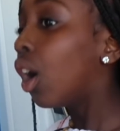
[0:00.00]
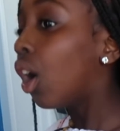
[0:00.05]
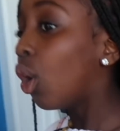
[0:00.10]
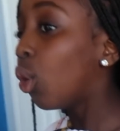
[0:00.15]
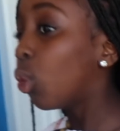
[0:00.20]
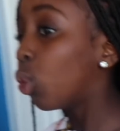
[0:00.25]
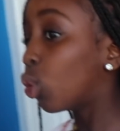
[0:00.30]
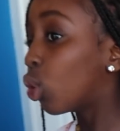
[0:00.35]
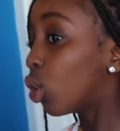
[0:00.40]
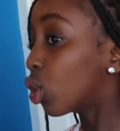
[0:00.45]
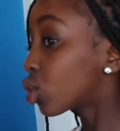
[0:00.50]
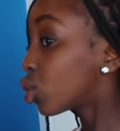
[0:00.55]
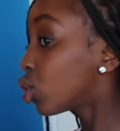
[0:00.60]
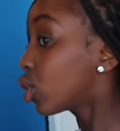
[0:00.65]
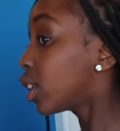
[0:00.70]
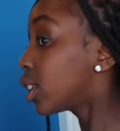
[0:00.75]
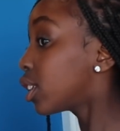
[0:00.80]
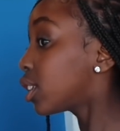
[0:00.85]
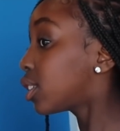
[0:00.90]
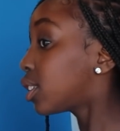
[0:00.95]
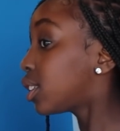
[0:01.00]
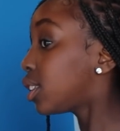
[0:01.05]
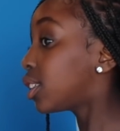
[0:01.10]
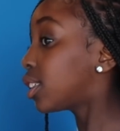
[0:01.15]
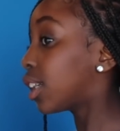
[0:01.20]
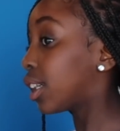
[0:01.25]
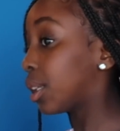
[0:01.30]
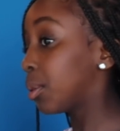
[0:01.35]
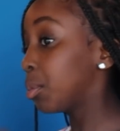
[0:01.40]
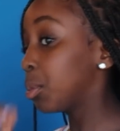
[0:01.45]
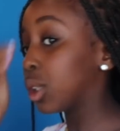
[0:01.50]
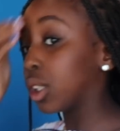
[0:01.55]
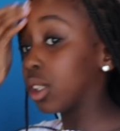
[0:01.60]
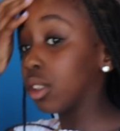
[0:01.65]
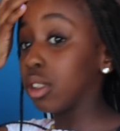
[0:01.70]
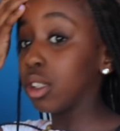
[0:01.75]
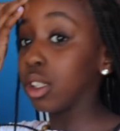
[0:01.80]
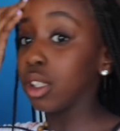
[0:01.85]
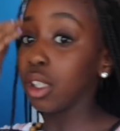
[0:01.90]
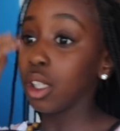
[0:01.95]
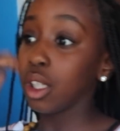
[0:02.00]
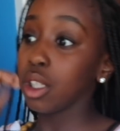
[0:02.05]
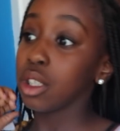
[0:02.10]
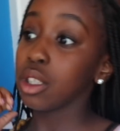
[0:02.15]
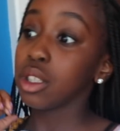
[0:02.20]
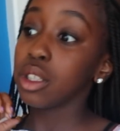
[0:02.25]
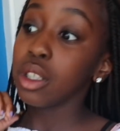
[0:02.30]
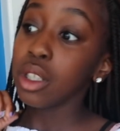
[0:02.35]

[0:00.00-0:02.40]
Oh gosh, look at the seaside. I'm not going in that.